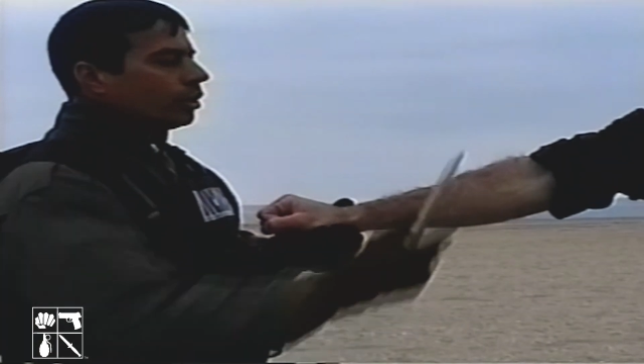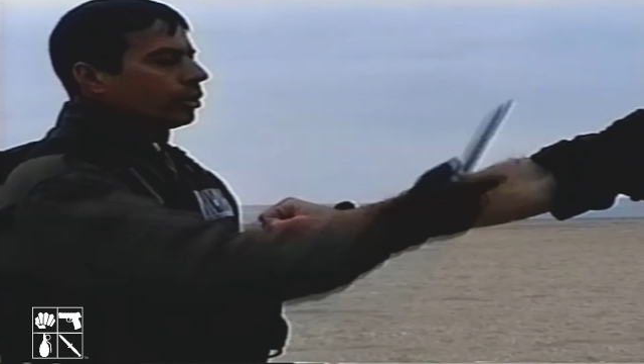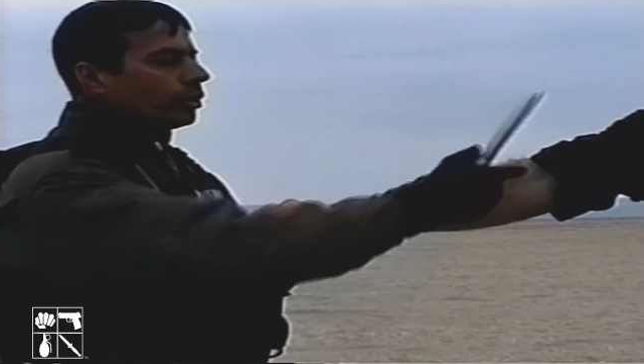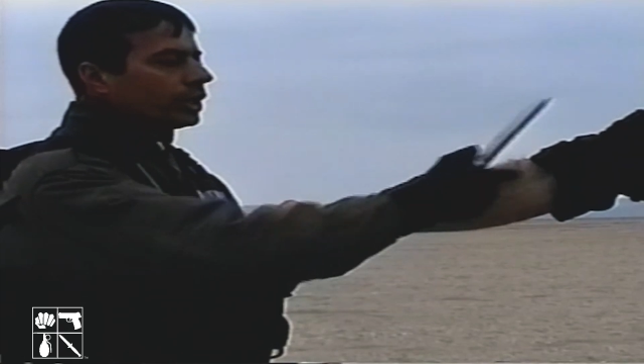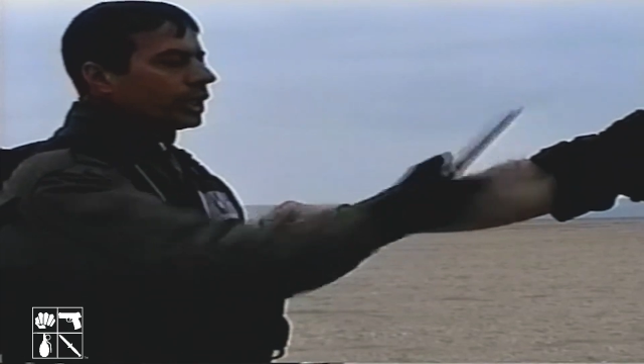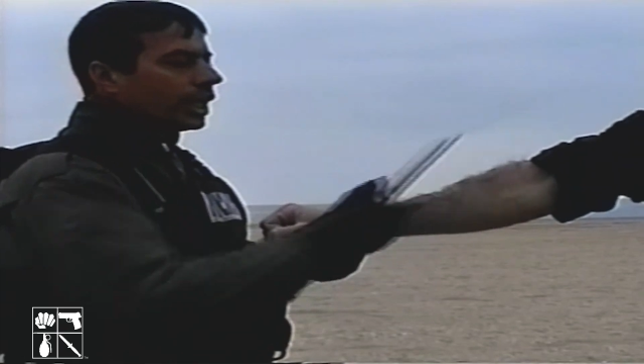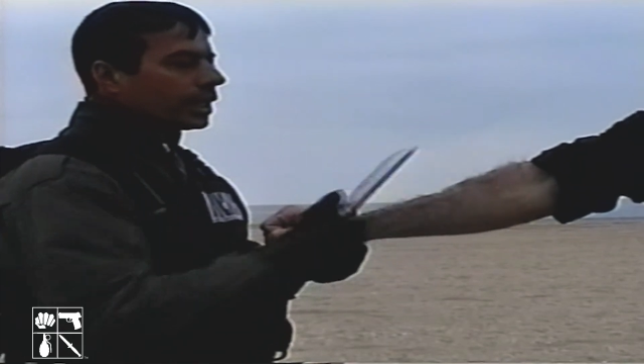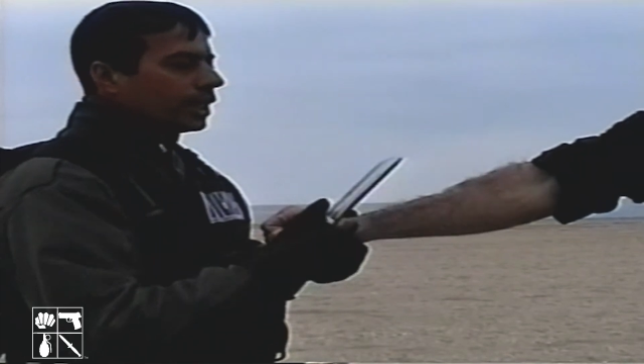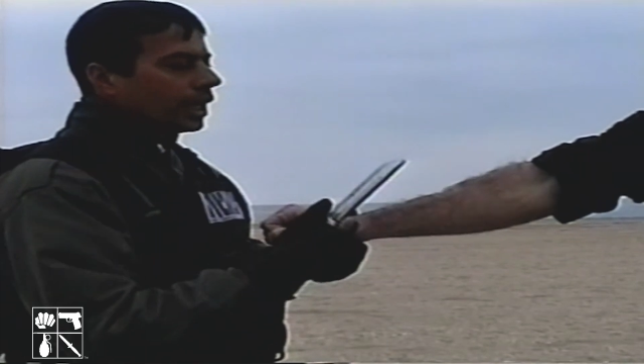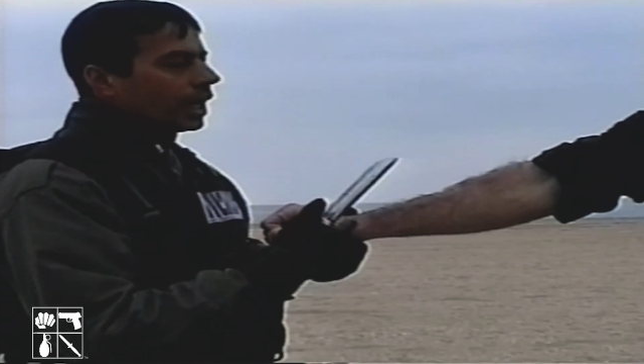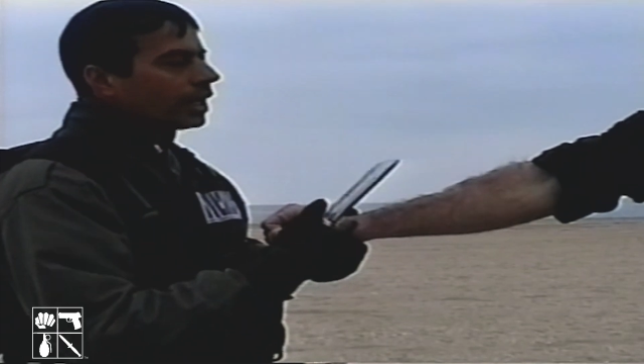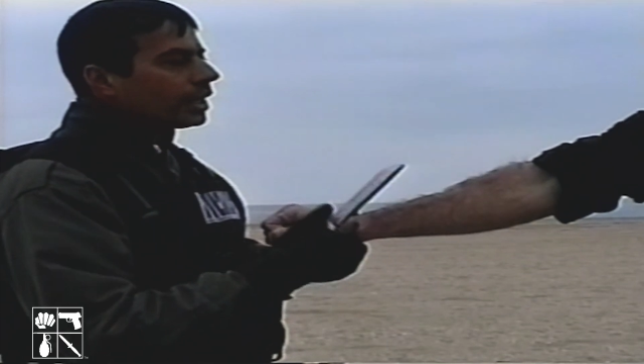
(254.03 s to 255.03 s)
you will take
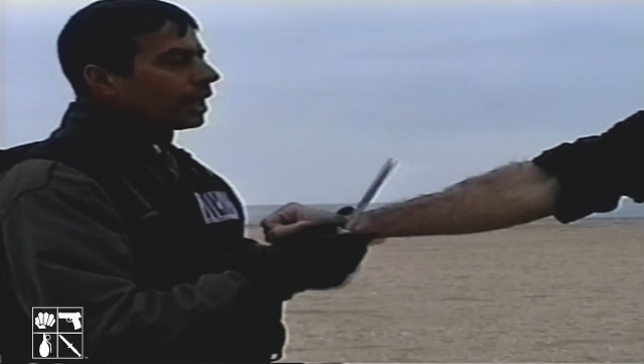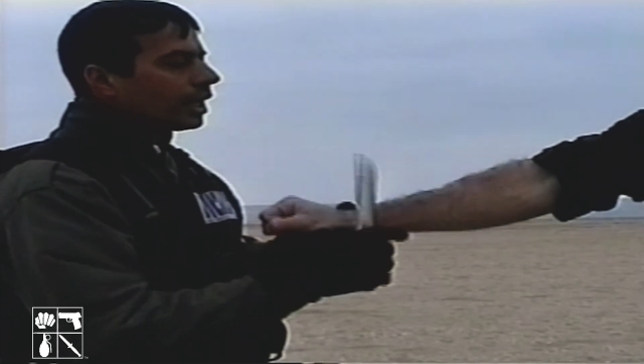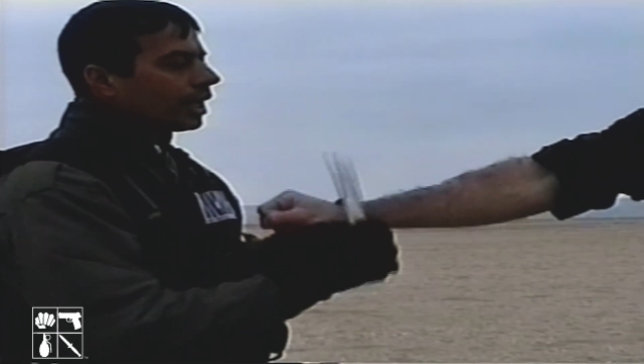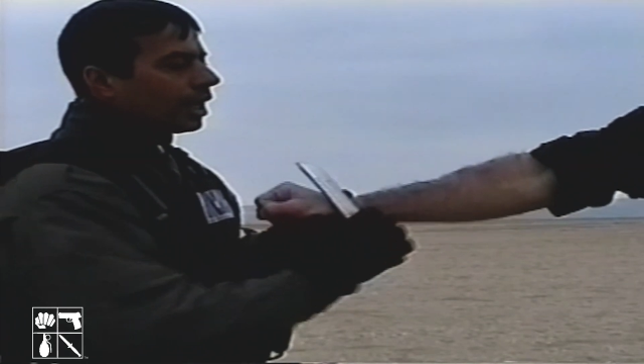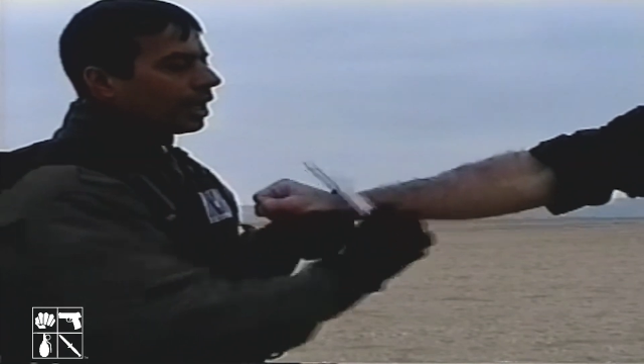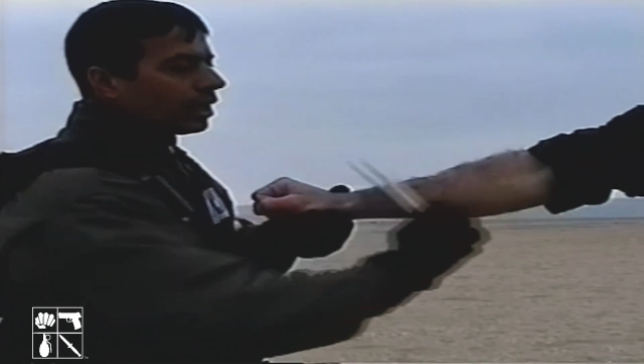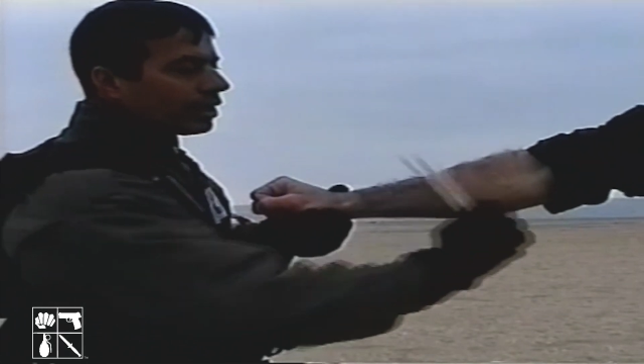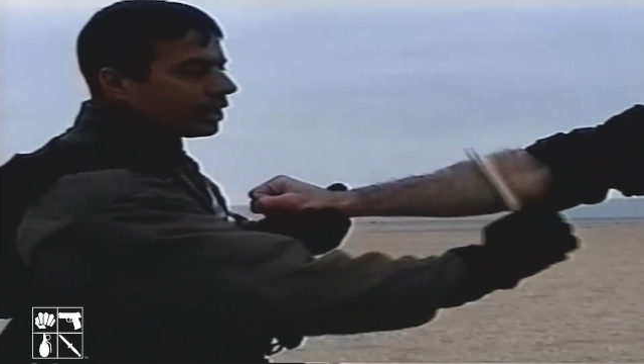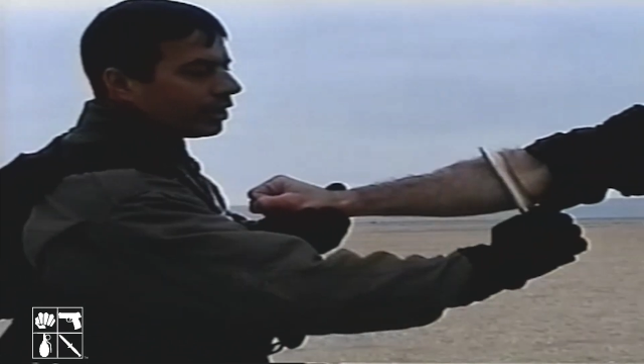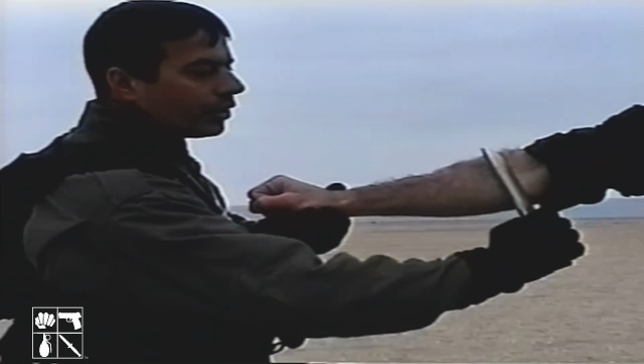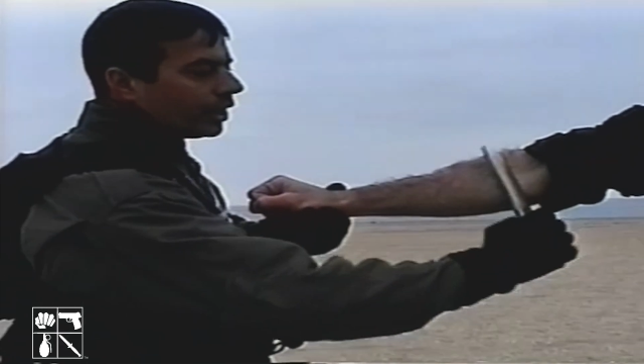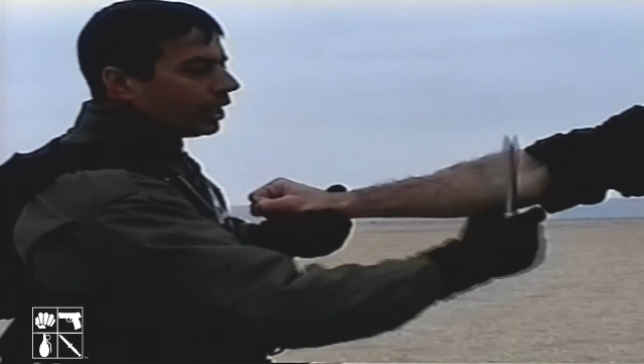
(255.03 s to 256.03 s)
the radial
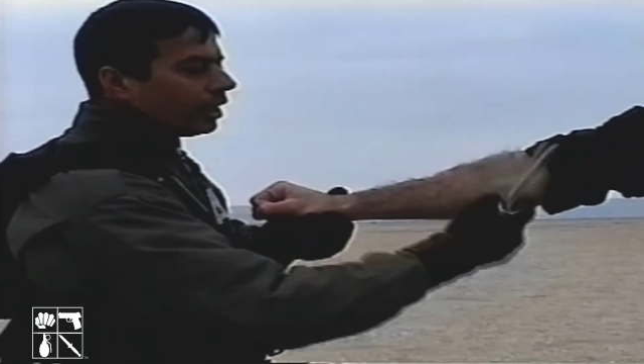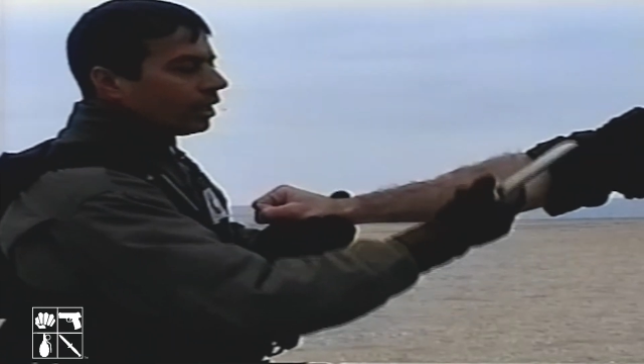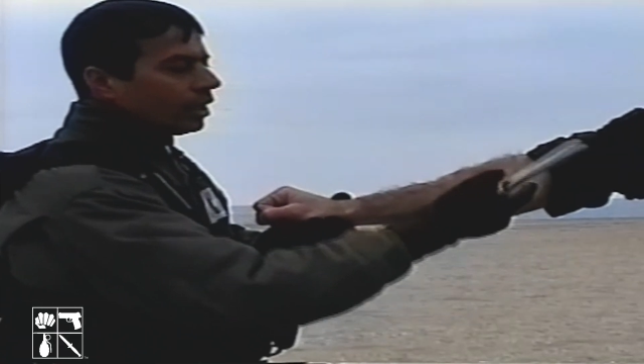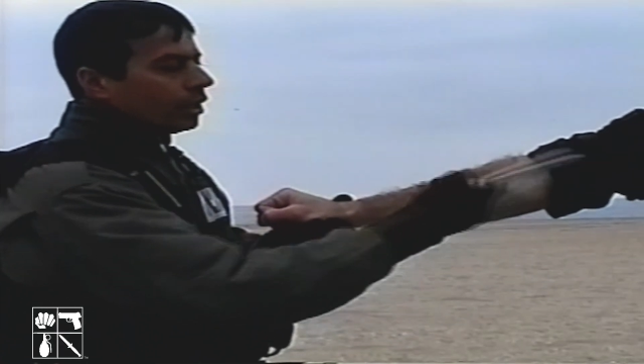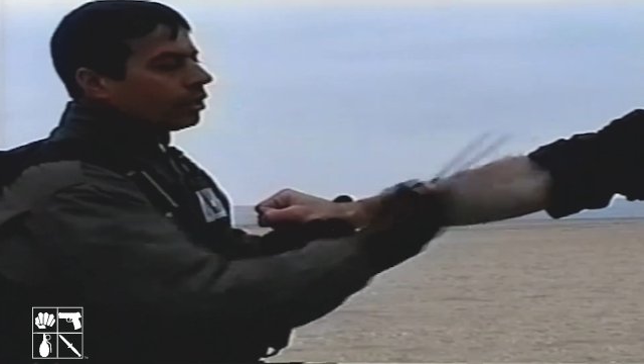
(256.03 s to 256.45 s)
artery,